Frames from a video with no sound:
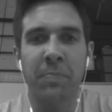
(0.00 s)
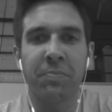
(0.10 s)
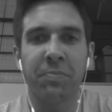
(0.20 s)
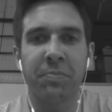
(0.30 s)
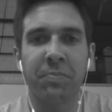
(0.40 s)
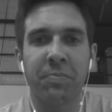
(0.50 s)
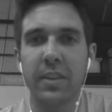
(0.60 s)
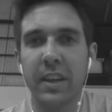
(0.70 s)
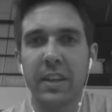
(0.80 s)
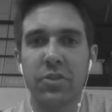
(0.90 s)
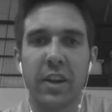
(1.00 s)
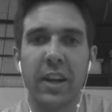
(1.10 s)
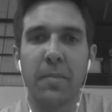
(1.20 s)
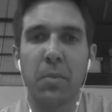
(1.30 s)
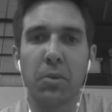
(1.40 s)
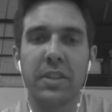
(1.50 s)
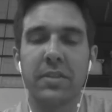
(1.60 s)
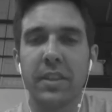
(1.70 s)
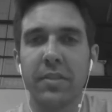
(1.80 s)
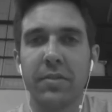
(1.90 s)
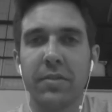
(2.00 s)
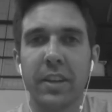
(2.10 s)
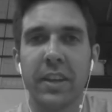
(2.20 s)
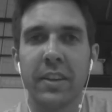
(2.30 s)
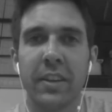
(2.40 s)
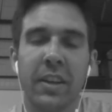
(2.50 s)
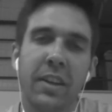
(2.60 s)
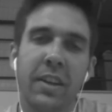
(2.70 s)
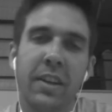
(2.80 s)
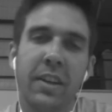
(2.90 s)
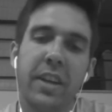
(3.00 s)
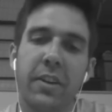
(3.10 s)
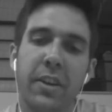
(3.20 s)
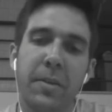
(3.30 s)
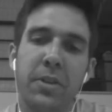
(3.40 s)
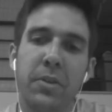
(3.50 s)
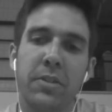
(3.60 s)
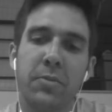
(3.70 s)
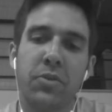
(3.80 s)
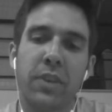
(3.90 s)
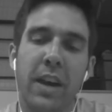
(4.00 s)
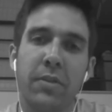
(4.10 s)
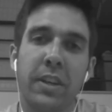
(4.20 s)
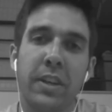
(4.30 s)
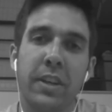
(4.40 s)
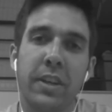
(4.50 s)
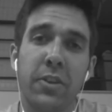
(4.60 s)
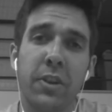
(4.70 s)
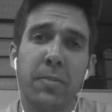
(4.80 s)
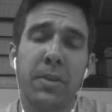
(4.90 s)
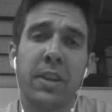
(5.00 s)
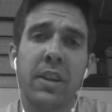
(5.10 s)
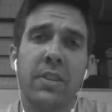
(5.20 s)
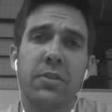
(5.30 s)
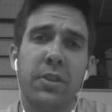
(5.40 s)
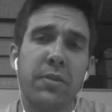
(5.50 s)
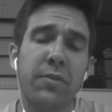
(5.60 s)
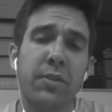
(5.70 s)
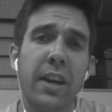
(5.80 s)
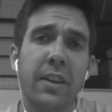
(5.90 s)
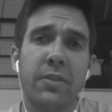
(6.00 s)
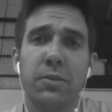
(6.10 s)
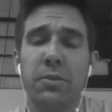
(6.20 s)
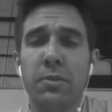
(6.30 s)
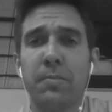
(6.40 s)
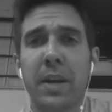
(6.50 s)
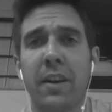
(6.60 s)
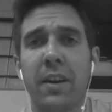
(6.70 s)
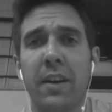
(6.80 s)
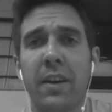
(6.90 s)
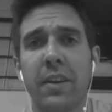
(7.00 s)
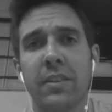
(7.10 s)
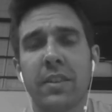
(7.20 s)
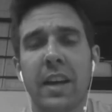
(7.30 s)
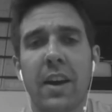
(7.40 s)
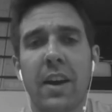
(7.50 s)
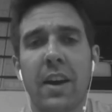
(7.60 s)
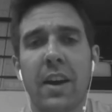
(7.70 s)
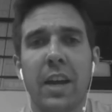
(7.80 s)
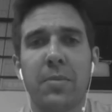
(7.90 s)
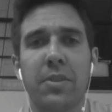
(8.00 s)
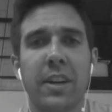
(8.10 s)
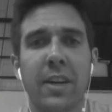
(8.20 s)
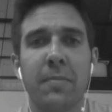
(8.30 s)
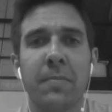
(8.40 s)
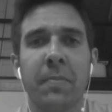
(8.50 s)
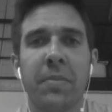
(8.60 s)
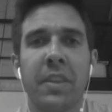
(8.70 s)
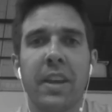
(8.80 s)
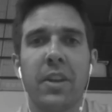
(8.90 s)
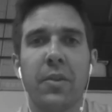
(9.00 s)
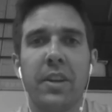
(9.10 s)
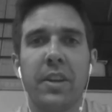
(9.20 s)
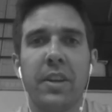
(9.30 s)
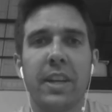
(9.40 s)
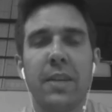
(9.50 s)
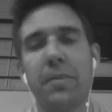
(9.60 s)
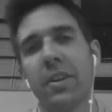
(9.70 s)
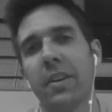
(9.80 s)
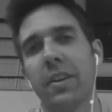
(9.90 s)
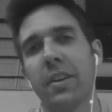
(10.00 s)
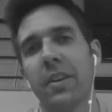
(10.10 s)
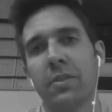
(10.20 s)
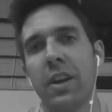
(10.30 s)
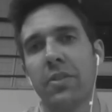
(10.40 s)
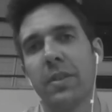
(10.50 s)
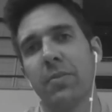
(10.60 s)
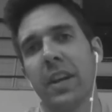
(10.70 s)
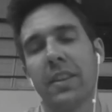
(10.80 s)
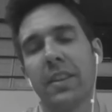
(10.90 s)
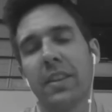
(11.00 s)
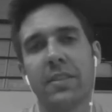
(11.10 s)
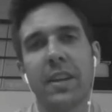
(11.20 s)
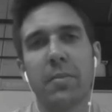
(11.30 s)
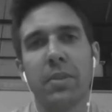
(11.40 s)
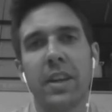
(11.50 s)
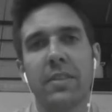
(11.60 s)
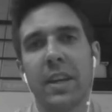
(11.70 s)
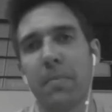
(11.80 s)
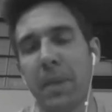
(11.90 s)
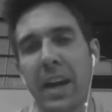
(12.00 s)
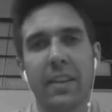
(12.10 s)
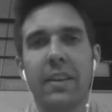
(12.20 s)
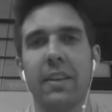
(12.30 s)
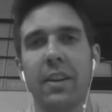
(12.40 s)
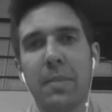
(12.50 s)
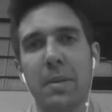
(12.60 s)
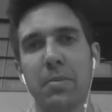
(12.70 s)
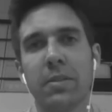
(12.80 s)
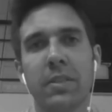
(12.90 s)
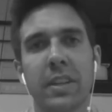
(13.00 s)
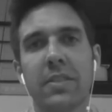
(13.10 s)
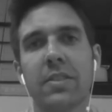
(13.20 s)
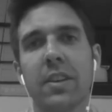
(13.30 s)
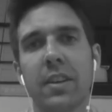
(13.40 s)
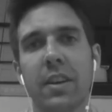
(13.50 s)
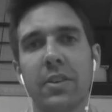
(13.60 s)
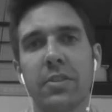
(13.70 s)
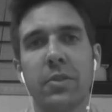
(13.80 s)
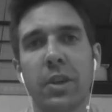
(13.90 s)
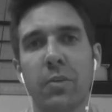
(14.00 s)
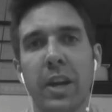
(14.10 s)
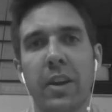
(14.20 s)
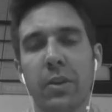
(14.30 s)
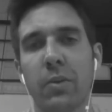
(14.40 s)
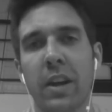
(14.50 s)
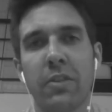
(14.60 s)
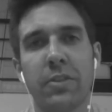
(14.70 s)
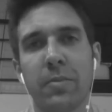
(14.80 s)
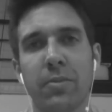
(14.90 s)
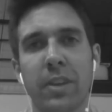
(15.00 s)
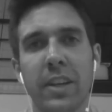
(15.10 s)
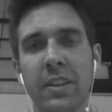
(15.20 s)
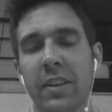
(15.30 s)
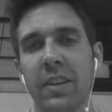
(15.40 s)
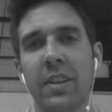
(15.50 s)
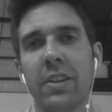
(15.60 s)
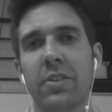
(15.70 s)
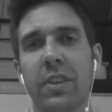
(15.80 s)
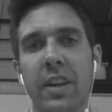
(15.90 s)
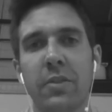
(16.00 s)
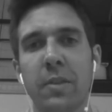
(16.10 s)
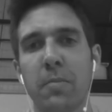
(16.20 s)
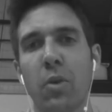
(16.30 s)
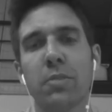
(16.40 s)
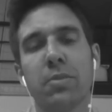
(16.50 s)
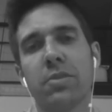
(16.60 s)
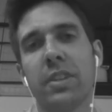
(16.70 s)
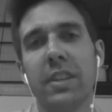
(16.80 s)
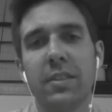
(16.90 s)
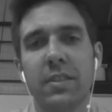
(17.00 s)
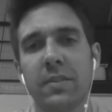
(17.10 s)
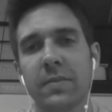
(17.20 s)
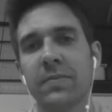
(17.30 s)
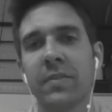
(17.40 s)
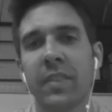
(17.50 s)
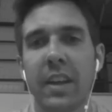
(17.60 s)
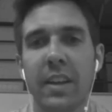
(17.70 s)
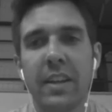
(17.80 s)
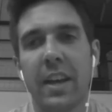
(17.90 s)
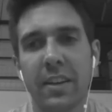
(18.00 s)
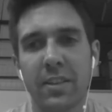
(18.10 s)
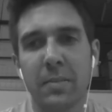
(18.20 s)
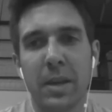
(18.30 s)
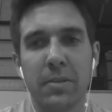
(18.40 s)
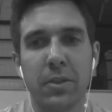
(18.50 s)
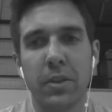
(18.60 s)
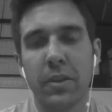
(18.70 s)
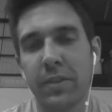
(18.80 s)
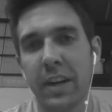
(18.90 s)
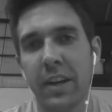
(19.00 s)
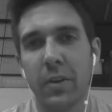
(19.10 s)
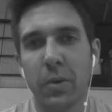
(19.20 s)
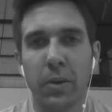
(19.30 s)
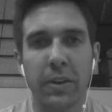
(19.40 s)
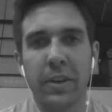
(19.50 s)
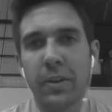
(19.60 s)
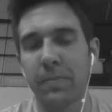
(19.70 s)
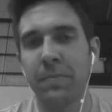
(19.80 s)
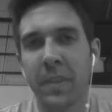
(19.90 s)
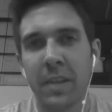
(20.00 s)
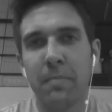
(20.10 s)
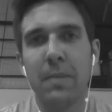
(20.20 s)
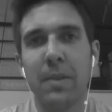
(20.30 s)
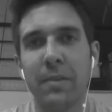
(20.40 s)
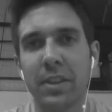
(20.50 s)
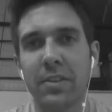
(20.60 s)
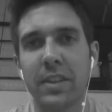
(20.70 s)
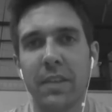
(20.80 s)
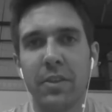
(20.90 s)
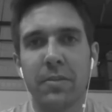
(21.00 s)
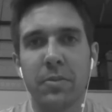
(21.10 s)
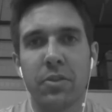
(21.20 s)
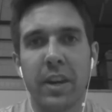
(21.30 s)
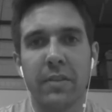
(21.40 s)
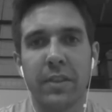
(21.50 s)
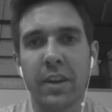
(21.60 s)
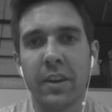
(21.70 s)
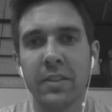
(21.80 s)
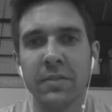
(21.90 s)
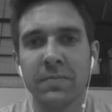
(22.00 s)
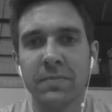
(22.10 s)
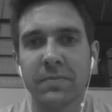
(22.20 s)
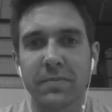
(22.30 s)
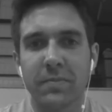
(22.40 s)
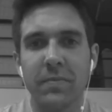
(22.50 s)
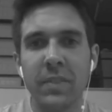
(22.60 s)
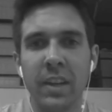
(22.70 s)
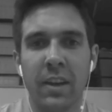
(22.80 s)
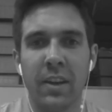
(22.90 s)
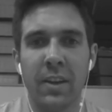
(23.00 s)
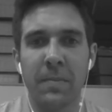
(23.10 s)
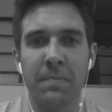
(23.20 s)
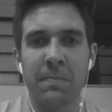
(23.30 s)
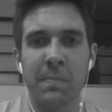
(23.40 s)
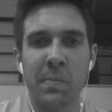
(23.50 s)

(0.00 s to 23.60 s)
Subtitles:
Another thing is trying a multi-city flight. Say you're going to be doing some traveling in Europe, so you're going to fly into Paris and out of Amsterdam. You don't need to keep your round-trip flight the same place and get back there. A lot of people get stuck on just doing a regular round-trip flight. Try doing multiple cities. That can sometimes lower the fare, or maybe even just save you some train fare. Yeah.